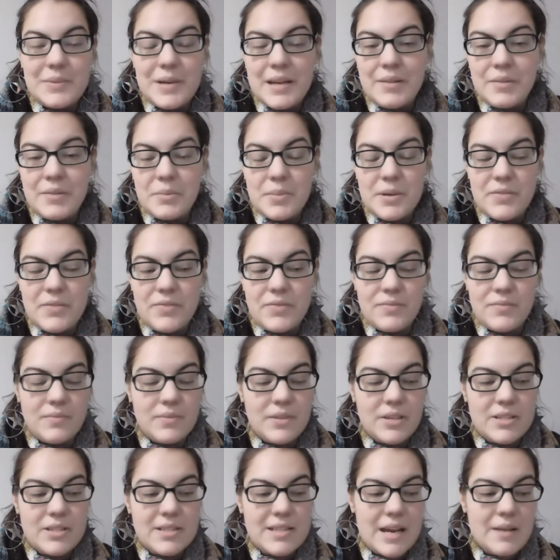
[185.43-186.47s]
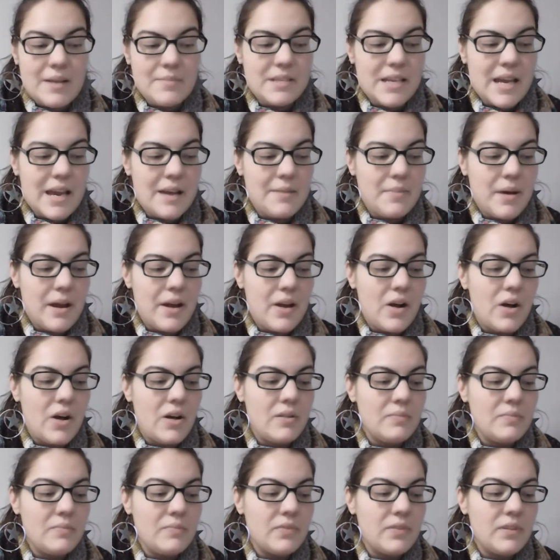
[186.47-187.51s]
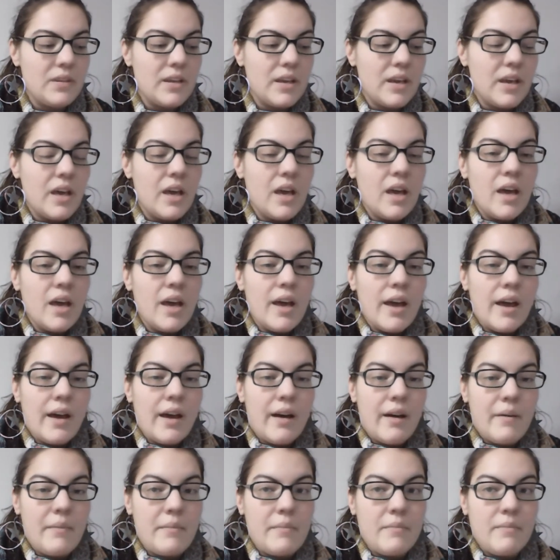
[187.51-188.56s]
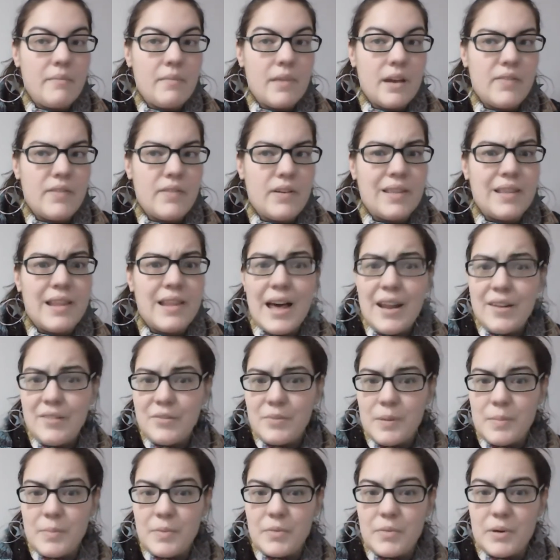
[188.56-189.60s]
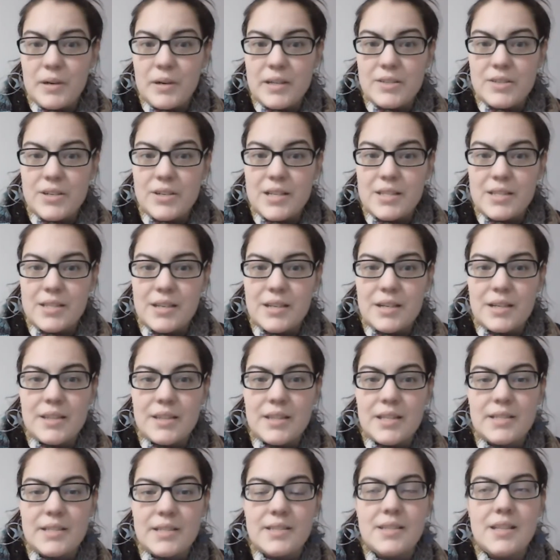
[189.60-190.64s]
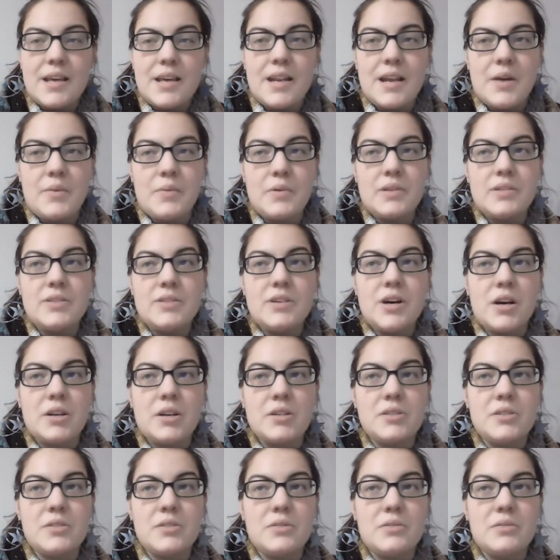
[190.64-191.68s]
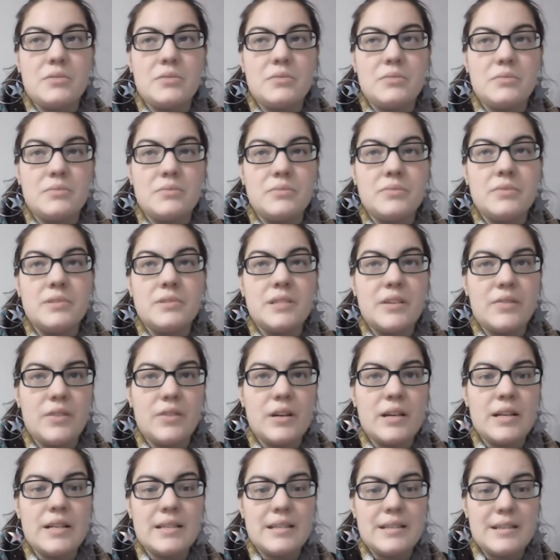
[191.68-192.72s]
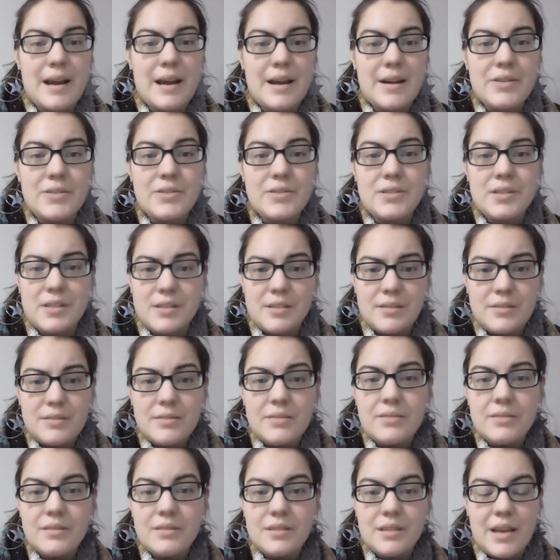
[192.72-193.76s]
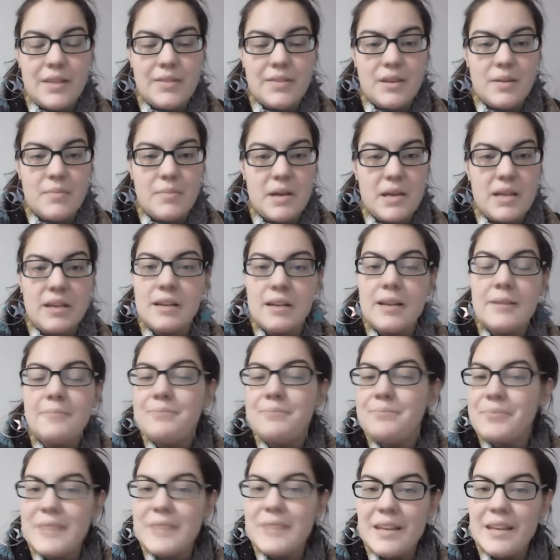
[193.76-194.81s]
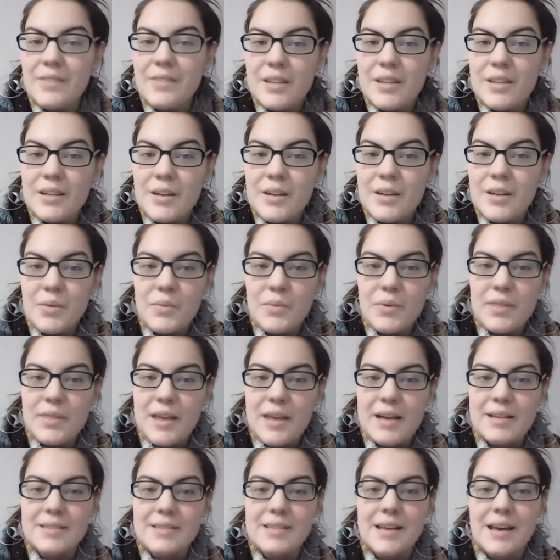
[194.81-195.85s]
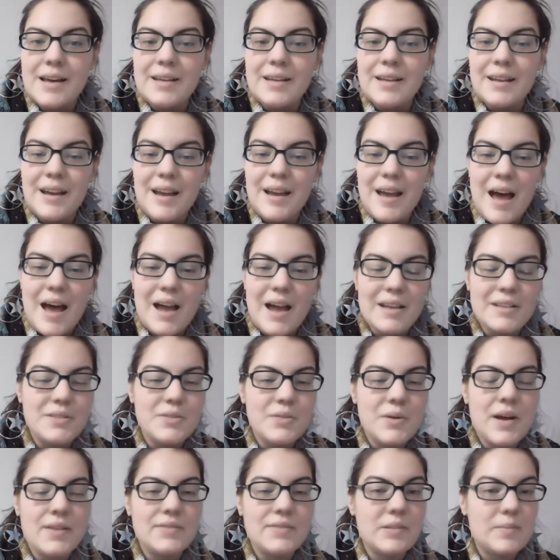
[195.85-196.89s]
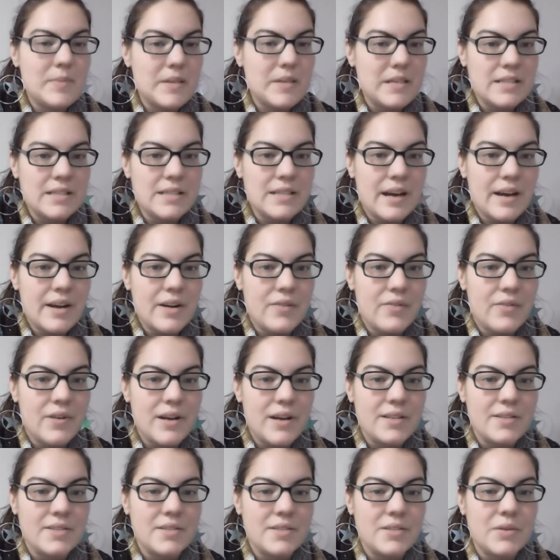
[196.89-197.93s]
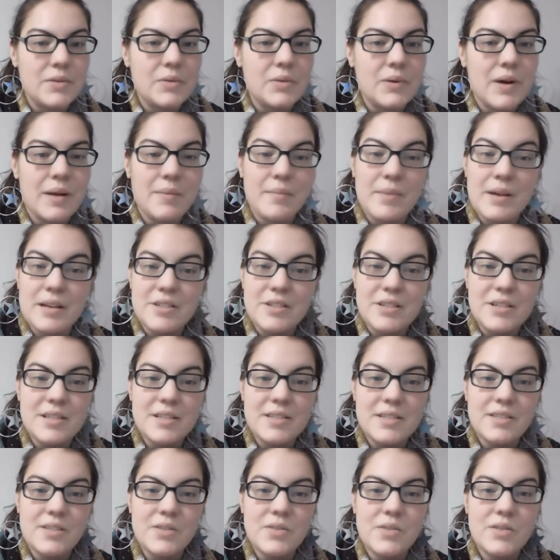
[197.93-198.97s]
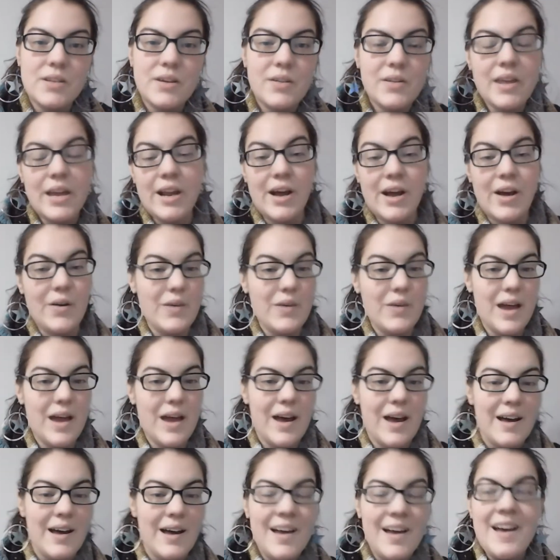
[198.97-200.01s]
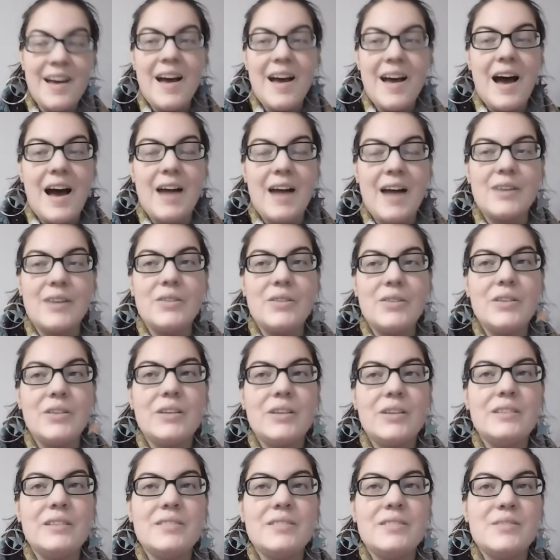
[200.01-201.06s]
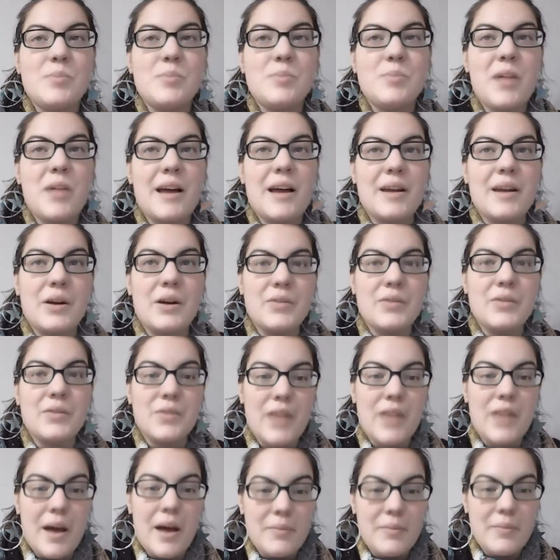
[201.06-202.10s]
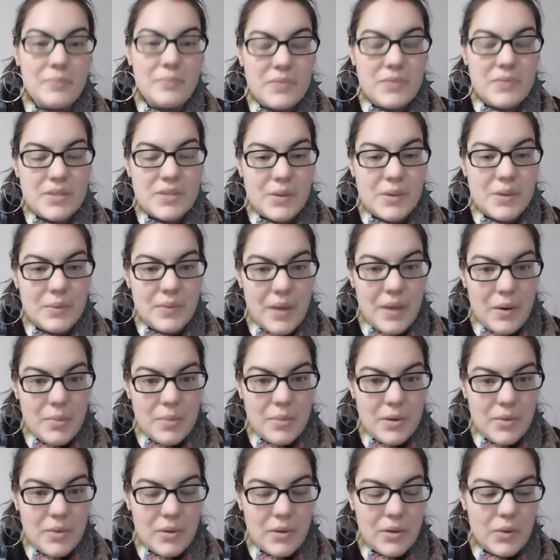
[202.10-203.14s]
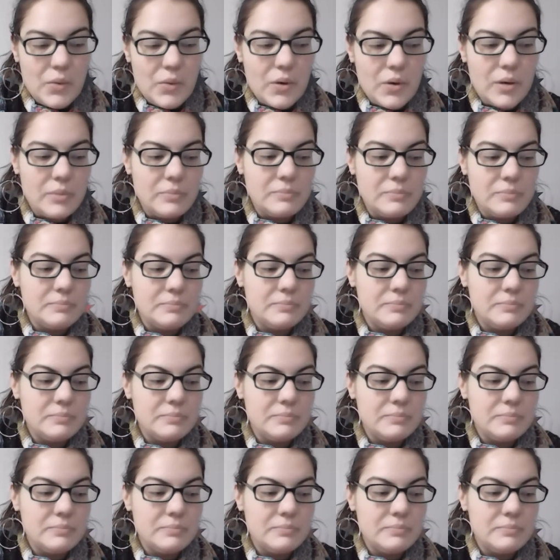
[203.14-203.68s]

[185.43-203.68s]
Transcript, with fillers: It would be good times had by all. Um, if a lot of people were interested in this, then I would talk to different indie dyers to get them in. Even with that said, I do have some indie dyer friends who I mentioned this to, and they're like, oh yeah, I could supply yarn for that. So that would be really cool.